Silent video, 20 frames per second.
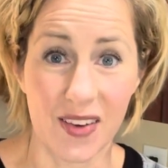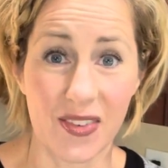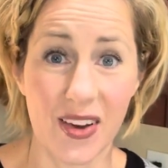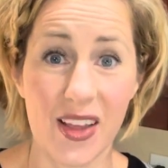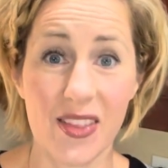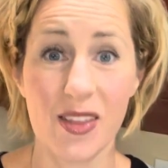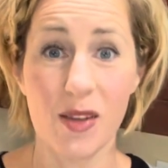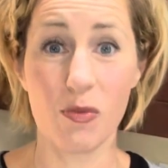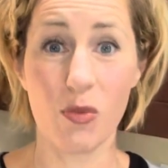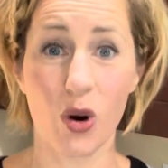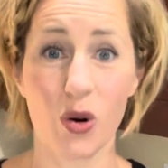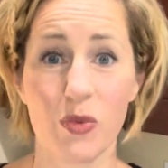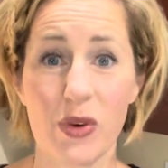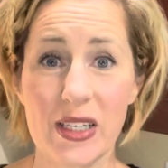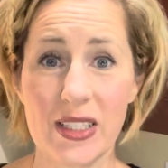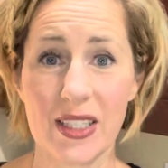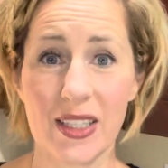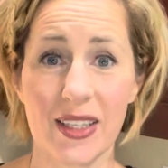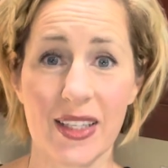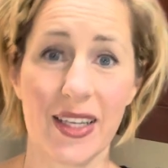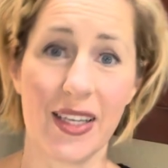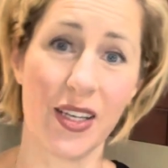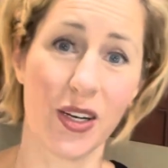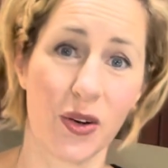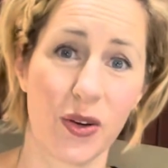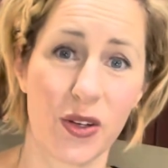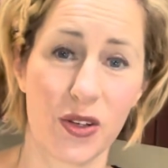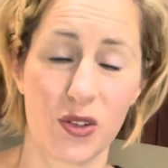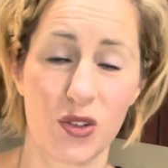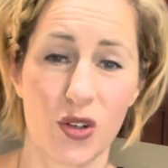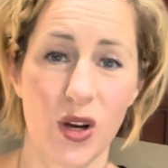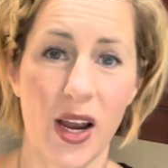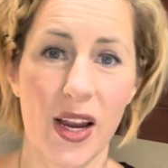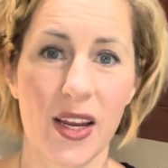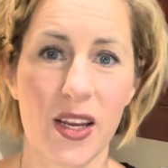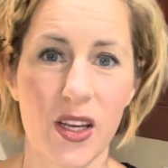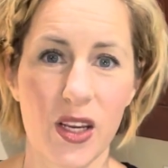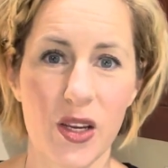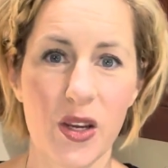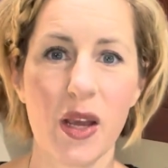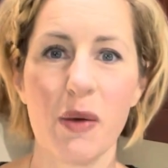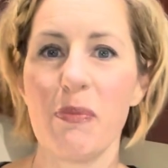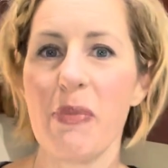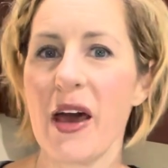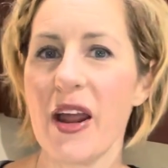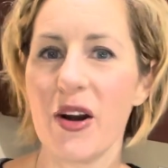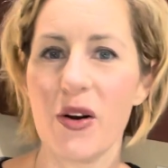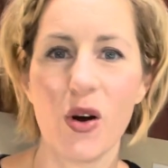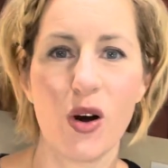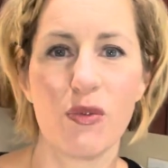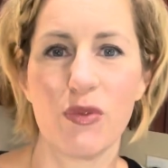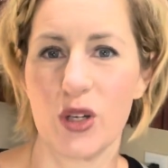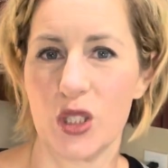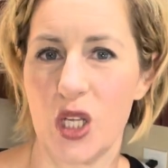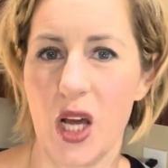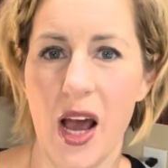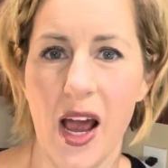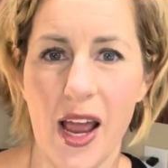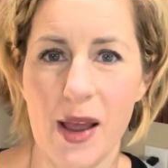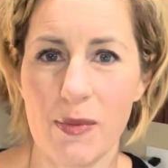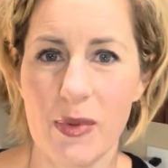And then more recently, you get better over time.